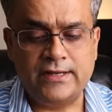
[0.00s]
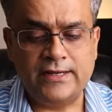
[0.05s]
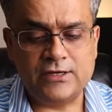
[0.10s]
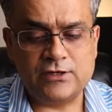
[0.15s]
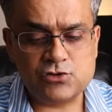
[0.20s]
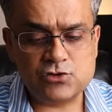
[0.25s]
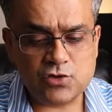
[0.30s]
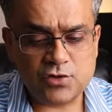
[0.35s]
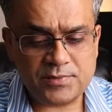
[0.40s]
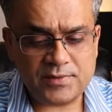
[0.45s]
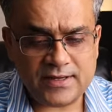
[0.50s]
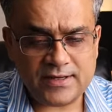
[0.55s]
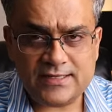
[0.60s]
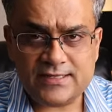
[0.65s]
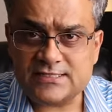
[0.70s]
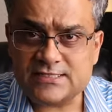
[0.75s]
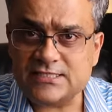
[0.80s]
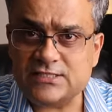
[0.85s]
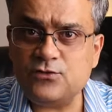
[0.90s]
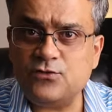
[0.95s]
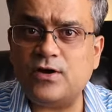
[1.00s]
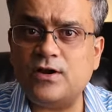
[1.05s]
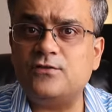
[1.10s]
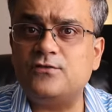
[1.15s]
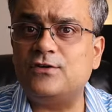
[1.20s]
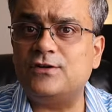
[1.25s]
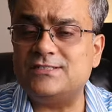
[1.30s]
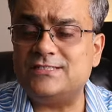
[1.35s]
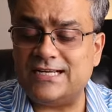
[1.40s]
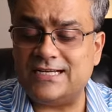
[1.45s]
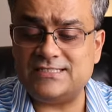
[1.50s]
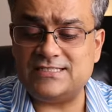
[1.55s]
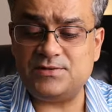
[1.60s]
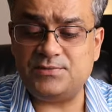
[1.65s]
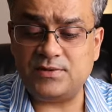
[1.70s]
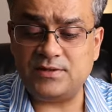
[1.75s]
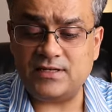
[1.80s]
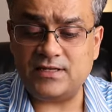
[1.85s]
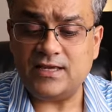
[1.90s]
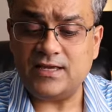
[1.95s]
It should be an easy one for
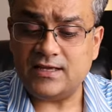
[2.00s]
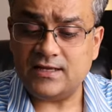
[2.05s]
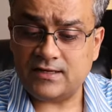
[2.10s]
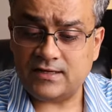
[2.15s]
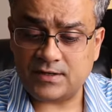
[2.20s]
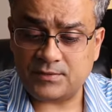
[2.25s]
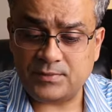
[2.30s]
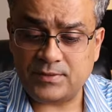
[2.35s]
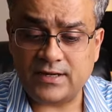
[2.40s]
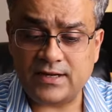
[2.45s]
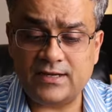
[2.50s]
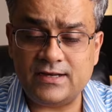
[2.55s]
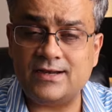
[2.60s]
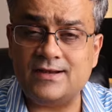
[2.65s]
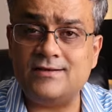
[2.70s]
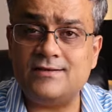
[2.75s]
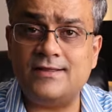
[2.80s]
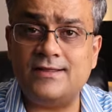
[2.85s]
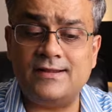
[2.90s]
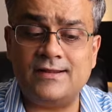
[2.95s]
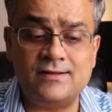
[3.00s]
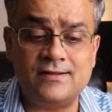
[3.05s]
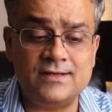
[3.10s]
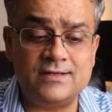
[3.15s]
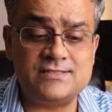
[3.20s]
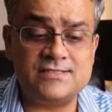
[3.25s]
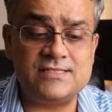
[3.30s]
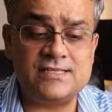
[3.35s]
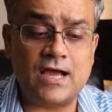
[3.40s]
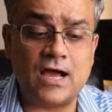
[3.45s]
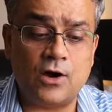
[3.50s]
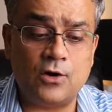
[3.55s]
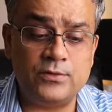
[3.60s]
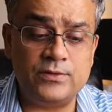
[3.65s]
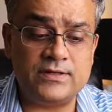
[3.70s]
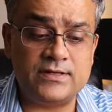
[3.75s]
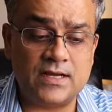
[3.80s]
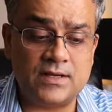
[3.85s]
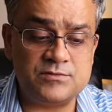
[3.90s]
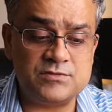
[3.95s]
ChatGPT. Let me hit enter and let's see how
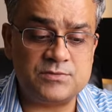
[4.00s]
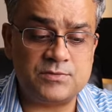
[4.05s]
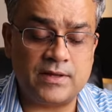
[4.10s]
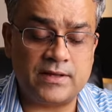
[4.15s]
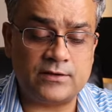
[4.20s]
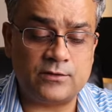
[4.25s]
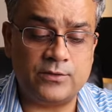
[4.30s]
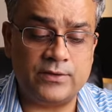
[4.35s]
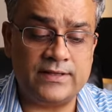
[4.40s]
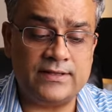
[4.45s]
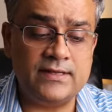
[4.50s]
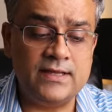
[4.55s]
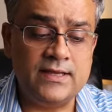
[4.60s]
it comes back with.